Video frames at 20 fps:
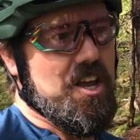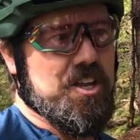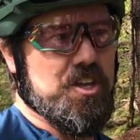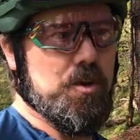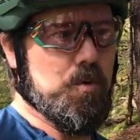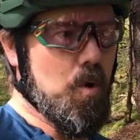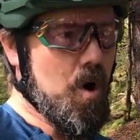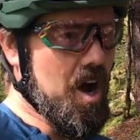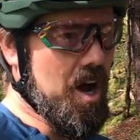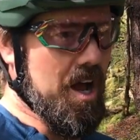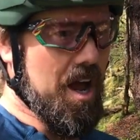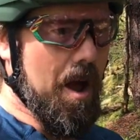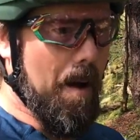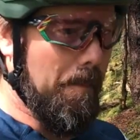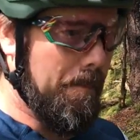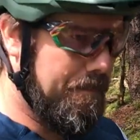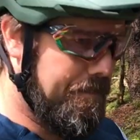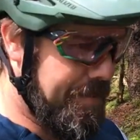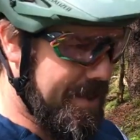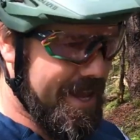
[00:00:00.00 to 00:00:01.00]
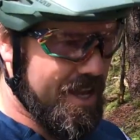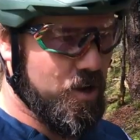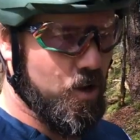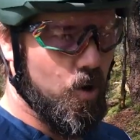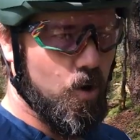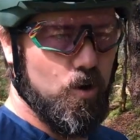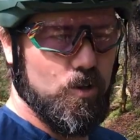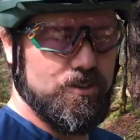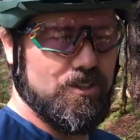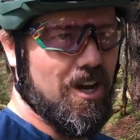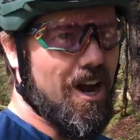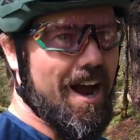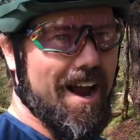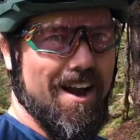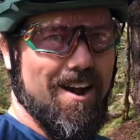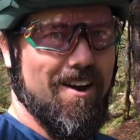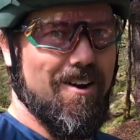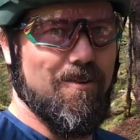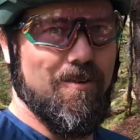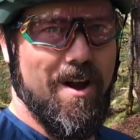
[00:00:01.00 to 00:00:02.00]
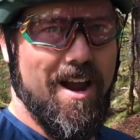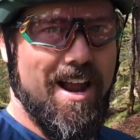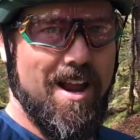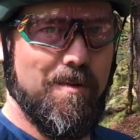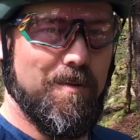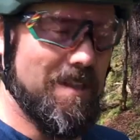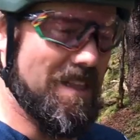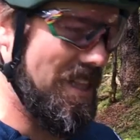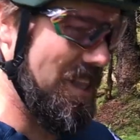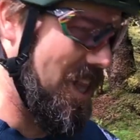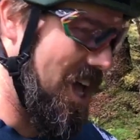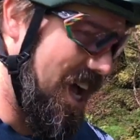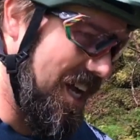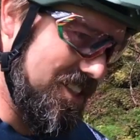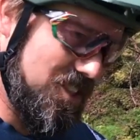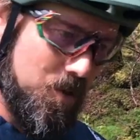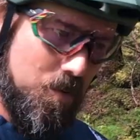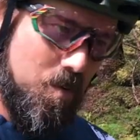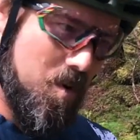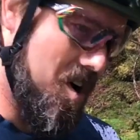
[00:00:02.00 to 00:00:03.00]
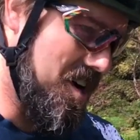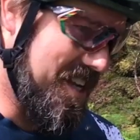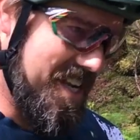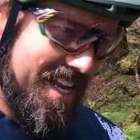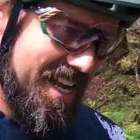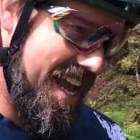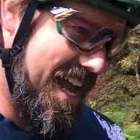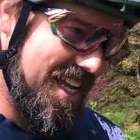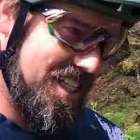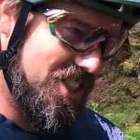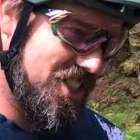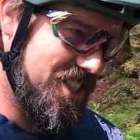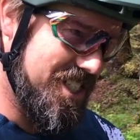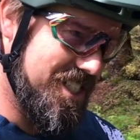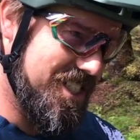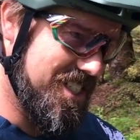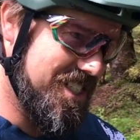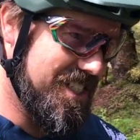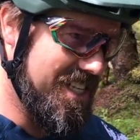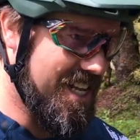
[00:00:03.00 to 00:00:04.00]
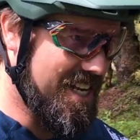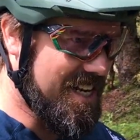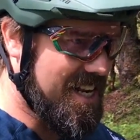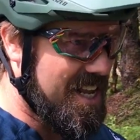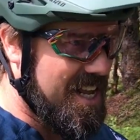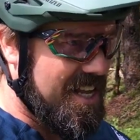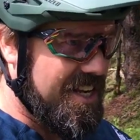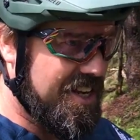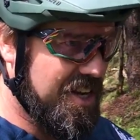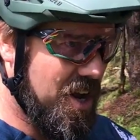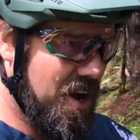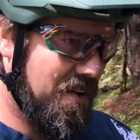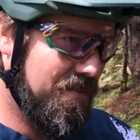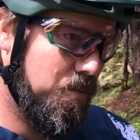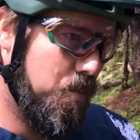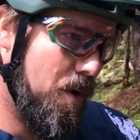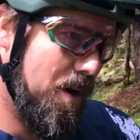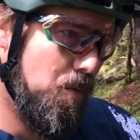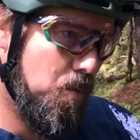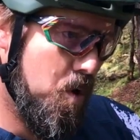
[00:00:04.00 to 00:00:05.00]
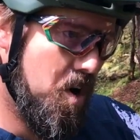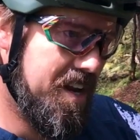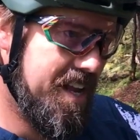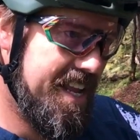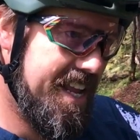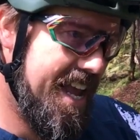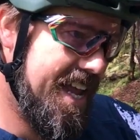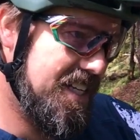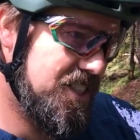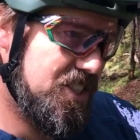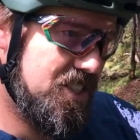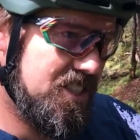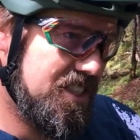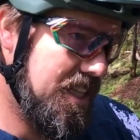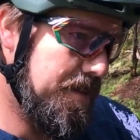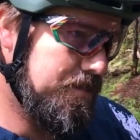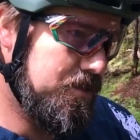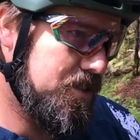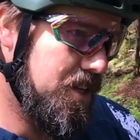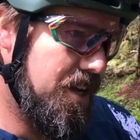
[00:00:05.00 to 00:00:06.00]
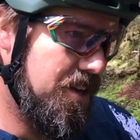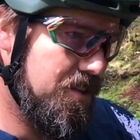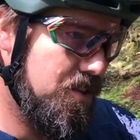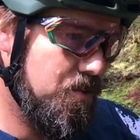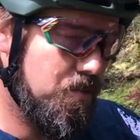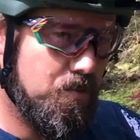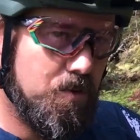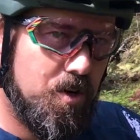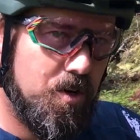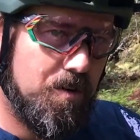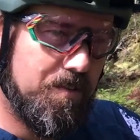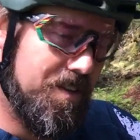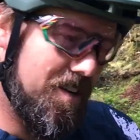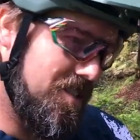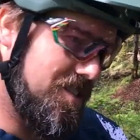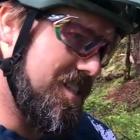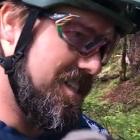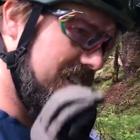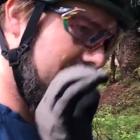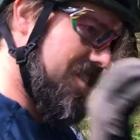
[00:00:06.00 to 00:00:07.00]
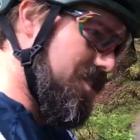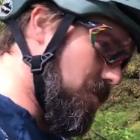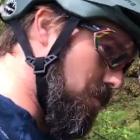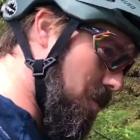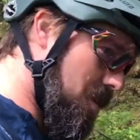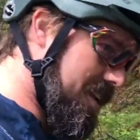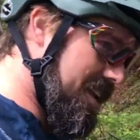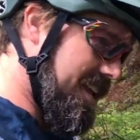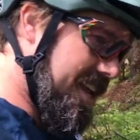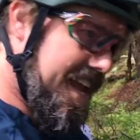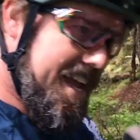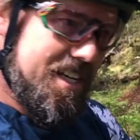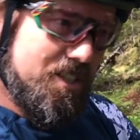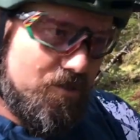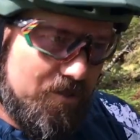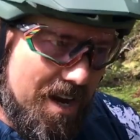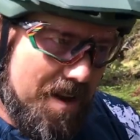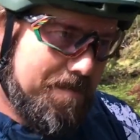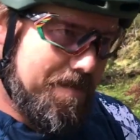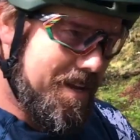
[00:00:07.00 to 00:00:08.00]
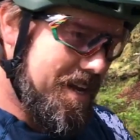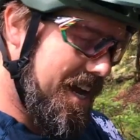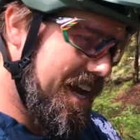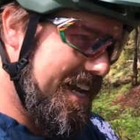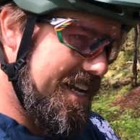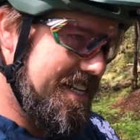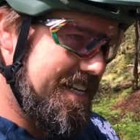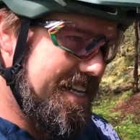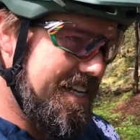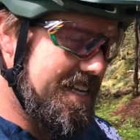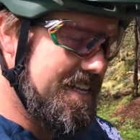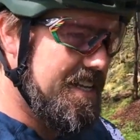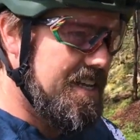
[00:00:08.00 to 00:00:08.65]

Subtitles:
you want a big old tire, right, with lots of working edges, and you know, if one working edge slips on the root, there's another working edge right behind it.